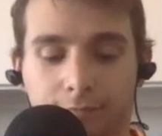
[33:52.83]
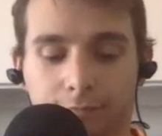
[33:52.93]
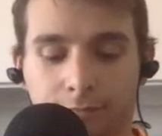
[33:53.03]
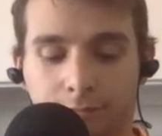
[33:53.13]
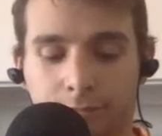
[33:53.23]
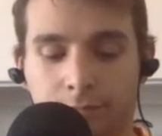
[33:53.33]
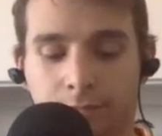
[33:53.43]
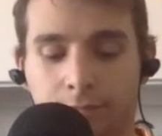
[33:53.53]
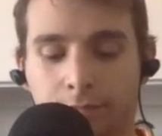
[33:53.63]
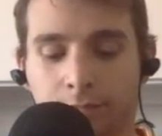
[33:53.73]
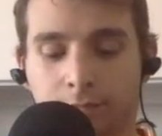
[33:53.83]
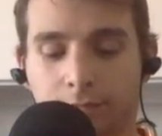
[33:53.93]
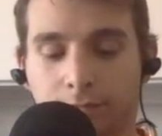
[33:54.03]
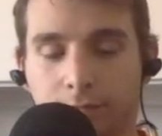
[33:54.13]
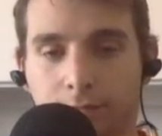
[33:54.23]

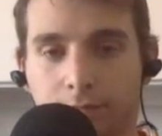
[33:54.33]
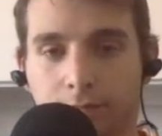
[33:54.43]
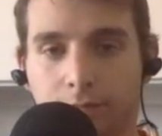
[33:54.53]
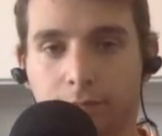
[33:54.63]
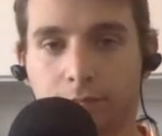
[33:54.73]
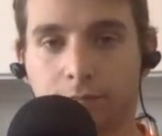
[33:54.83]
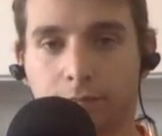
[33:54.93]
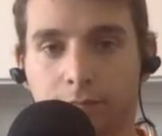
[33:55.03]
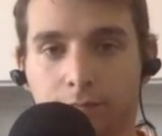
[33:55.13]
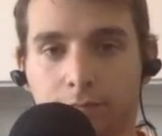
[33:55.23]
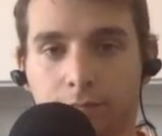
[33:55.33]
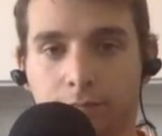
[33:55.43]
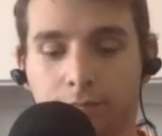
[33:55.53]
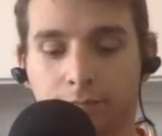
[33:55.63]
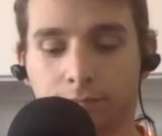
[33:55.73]

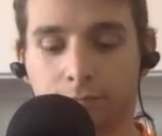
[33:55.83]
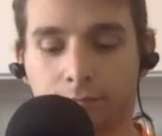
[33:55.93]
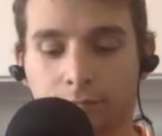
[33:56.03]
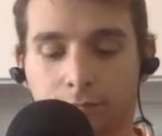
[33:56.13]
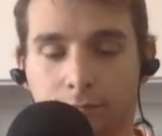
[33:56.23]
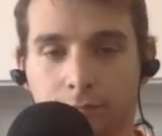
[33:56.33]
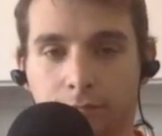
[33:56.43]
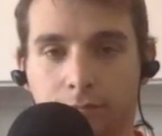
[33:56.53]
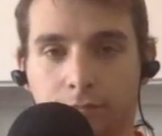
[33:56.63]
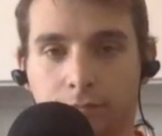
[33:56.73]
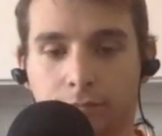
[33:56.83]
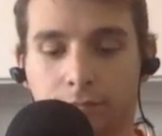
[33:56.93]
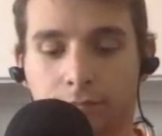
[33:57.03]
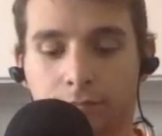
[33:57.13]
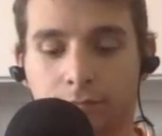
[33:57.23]

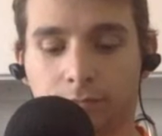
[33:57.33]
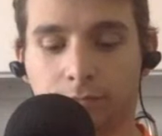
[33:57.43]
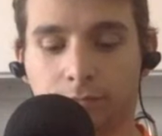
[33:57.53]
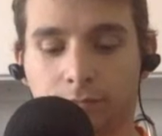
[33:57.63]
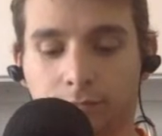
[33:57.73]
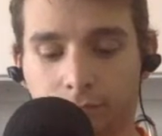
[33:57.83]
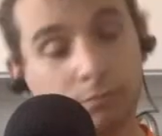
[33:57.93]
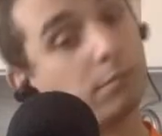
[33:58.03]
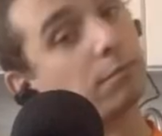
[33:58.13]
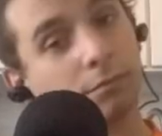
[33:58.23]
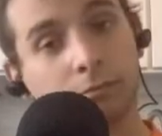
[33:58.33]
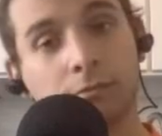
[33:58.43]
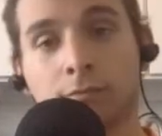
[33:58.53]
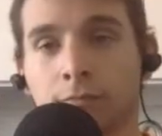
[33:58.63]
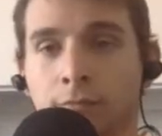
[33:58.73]

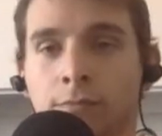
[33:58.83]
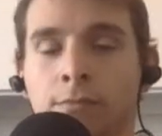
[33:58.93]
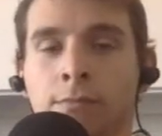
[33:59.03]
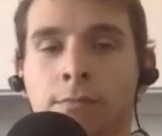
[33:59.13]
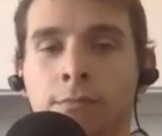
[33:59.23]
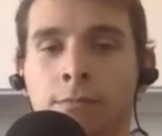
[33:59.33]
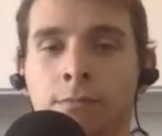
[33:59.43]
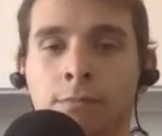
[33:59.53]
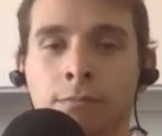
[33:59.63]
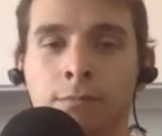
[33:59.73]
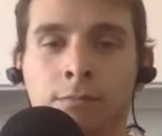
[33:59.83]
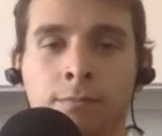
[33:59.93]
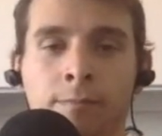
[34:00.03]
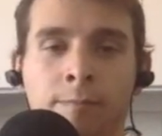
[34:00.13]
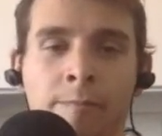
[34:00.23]

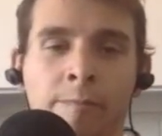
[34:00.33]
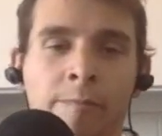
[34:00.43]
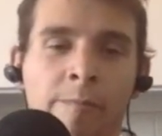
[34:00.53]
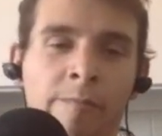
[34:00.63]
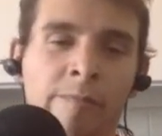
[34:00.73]
This person isn't speaking.